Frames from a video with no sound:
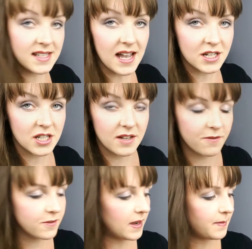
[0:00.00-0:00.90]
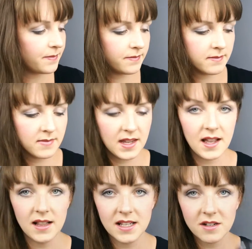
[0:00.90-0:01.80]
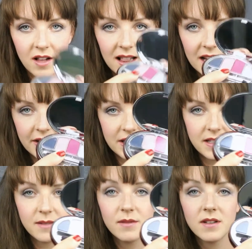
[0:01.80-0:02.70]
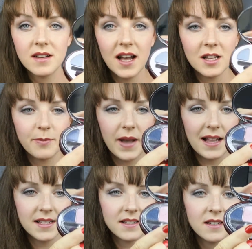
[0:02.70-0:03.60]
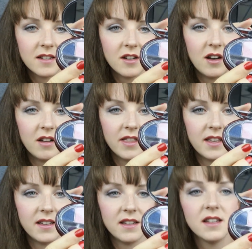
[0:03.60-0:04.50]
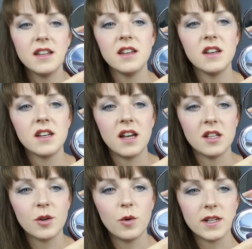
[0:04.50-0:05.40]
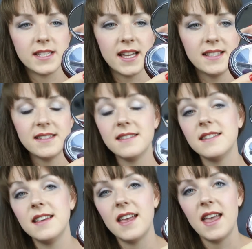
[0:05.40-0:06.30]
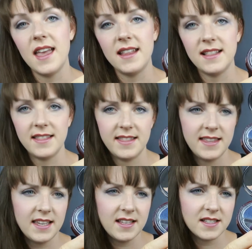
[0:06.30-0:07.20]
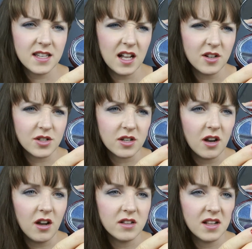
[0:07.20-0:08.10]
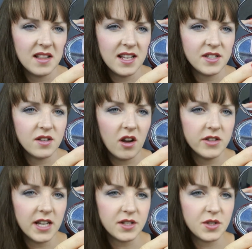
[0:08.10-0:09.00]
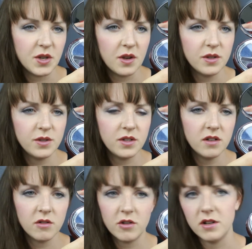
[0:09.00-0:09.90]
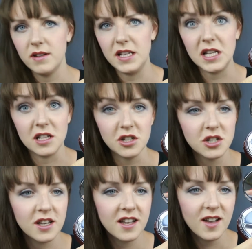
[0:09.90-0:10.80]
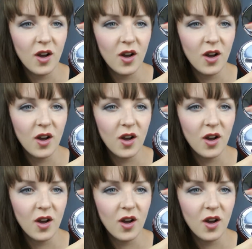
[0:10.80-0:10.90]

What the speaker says: It's actually from a little Clarins color palette called the color Quartet, and these colors are called Les Audacious, or in English,